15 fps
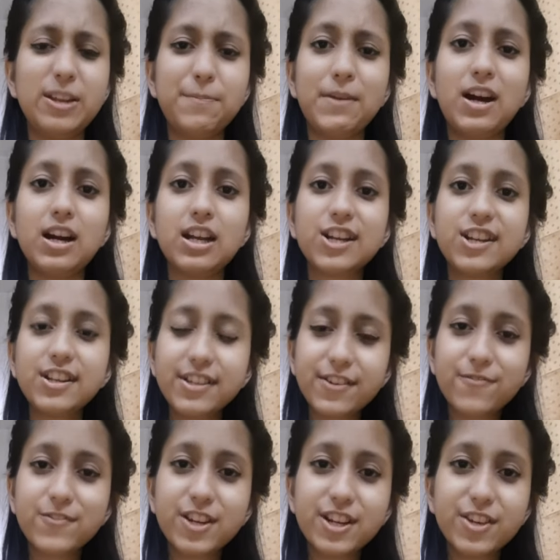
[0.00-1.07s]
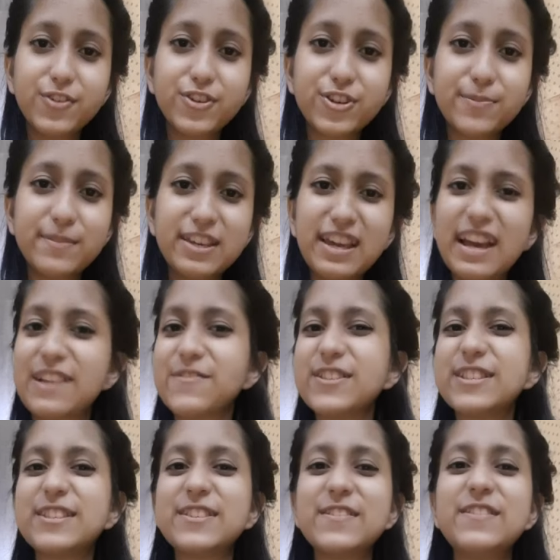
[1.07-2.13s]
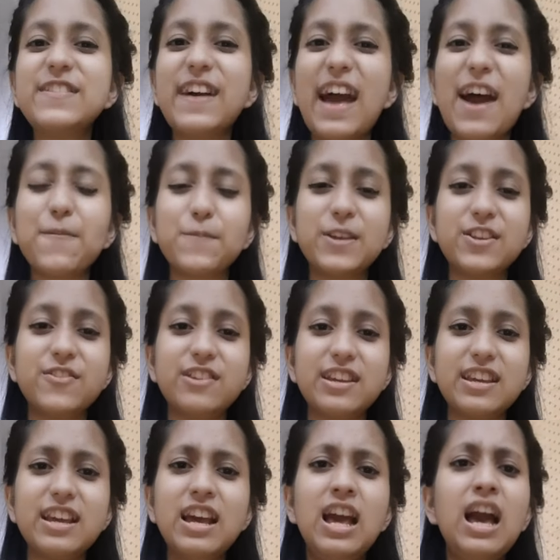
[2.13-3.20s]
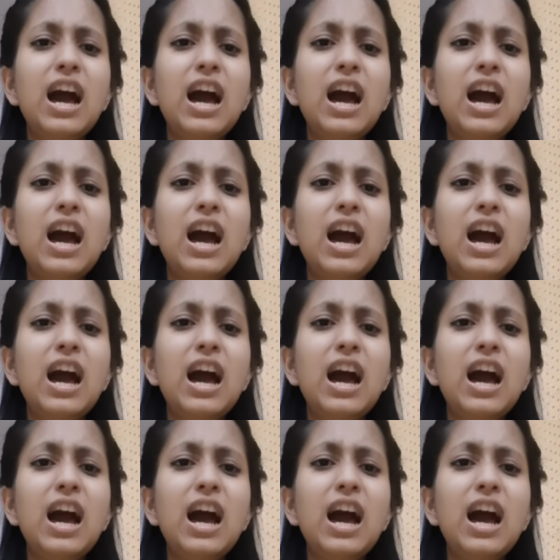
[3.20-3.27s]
My uncle gifted you to me. I'm so happy today.